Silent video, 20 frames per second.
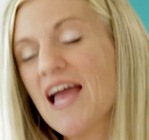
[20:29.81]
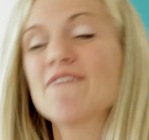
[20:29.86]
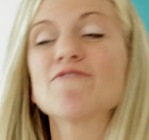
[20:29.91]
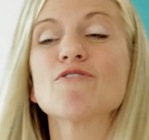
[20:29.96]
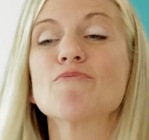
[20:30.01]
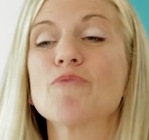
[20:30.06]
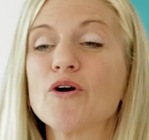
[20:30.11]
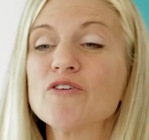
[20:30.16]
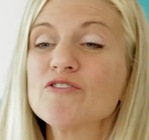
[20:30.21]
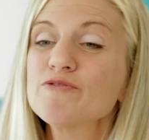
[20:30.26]
And
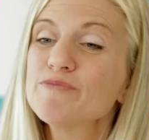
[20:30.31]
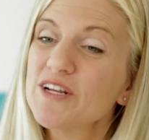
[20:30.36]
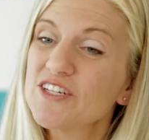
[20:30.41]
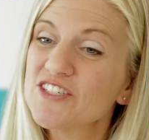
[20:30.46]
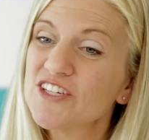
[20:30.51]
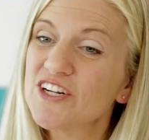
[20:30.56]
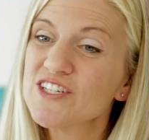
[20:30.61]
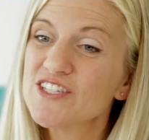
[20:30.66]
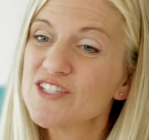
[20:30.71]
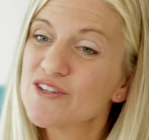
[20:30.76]
for more
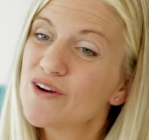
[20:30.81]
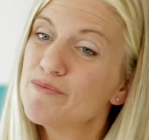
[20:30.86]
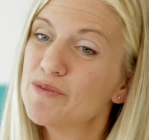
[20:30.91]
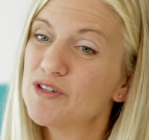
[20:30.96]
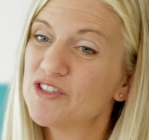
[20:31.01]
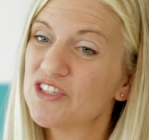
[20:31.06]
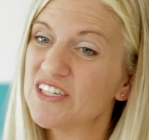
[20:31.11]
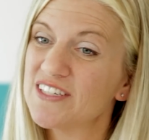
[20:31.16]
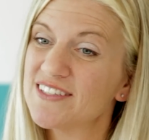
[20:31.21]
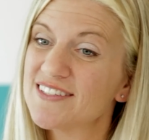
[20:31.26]
information on sewing
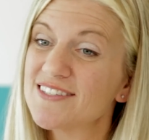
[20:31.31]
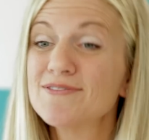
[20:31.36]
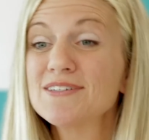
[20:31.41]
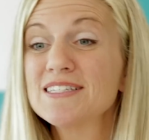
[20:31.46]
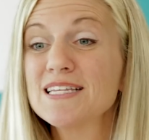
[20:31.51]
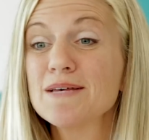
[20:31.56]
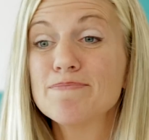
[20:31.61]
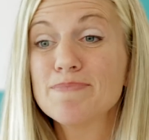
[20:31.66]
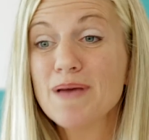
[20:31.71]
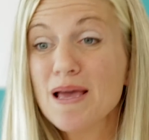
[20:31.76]
machines,
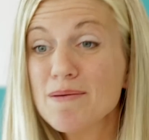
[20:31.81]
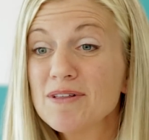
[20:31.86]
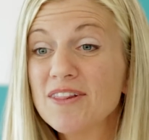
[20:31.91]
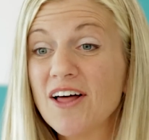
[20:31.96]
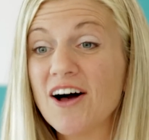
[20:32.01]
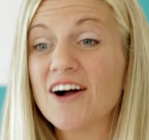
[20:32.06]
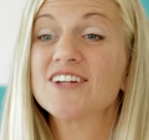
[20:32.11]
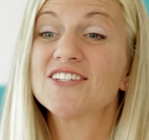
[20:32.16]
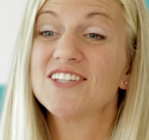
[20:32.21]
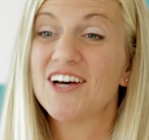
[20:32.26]
visit
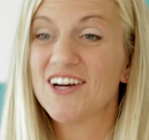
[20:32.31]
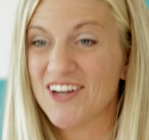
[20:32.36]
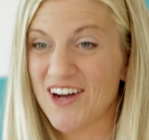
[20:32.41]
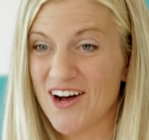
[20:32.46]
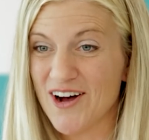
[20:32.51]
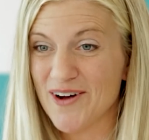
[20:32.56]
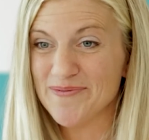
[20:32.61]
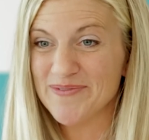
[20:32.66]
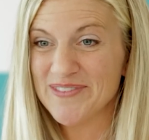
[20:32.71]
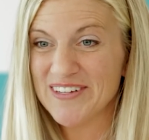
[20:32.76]

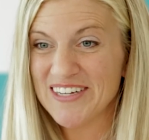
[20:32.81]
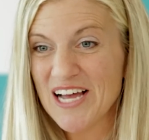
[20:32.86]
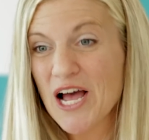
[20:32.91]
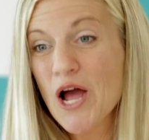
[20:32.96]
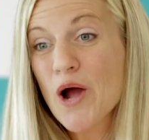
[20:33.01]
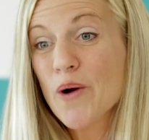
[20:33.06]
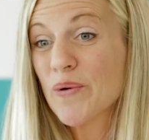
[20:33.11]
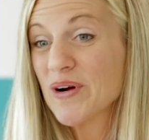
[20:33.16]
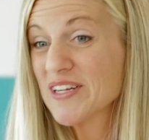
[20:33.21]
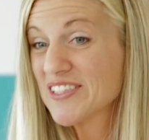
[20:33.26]
babylock.com,
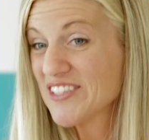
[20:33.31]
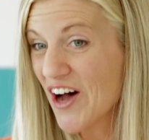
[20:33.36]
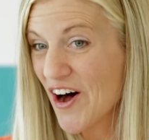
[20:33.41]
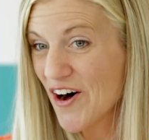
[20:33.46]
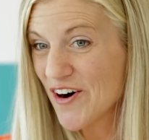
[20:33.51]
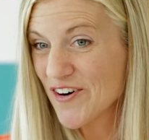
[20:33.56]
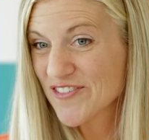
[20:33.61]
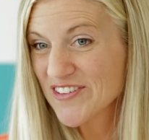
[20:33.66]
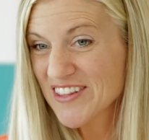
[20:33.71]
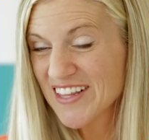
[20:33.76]
where it's
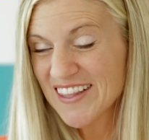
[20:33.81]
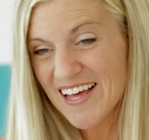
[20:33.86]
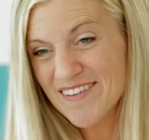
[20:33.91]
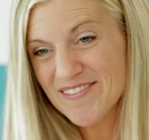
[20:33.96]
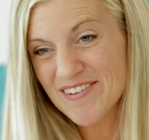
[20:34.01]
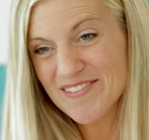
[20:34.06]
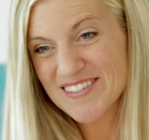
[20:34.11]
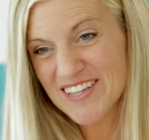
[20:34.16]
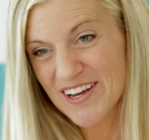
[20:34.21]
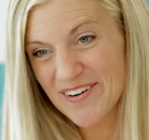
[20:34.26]
all for the
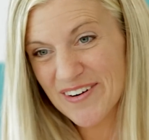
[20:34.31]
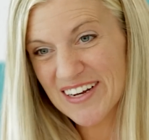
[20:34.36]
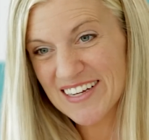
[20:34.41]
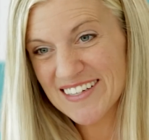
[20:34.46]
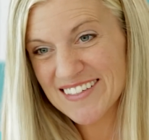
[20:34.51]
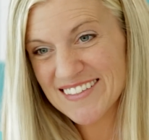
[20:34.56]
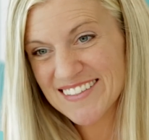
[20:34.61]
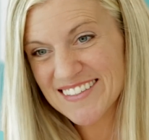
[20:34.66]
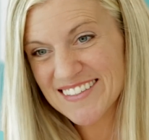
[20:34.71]
love of sewing.